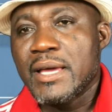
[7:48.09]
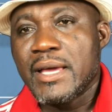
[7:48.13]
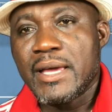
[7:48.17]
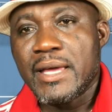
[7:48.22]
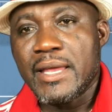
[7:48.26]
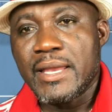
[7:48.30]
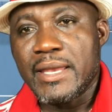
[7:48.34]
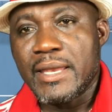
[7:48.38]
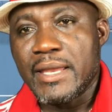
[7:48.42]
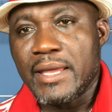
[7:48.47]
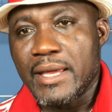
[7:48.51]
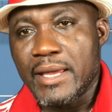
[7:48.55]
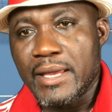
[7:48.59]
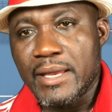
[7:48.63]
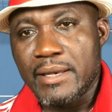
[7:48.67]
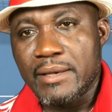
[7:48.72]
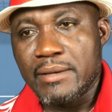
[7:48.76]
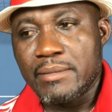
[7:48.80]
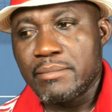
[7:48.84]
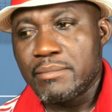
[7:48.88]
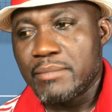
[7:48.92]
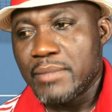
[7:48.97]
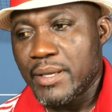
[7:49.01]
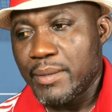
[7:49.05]
and
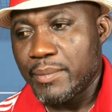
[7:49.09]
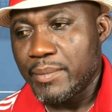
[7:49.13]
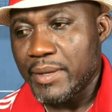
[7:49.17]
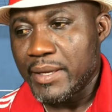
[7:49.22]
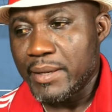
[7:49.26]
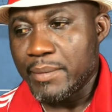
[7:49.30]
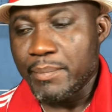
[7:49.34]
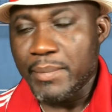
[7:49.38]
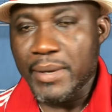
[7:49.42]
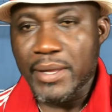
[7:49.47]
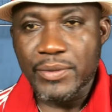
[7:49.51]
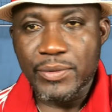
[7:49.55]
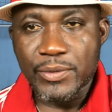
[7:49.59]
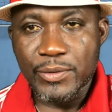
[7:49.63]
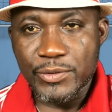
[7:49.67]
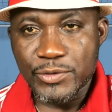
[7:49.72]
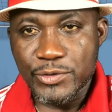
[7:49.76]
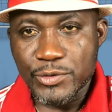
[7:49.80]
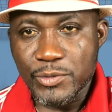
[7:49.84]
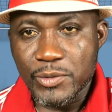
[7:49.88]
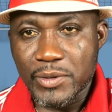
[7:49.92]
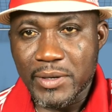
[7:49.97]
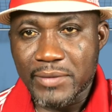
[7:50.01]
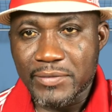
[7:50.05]
then maybe a month or
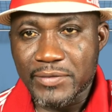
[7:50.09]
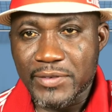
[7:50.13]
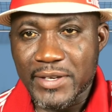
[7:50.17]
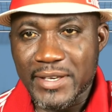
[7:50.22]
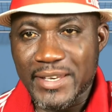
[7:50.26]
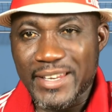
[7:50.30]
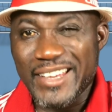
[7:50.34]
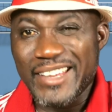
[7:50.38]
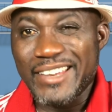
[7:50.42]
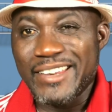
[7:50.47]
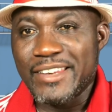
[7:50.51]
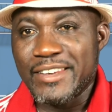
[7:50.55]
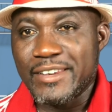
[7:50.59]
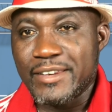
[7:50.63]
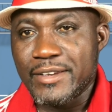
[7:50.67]
2 after that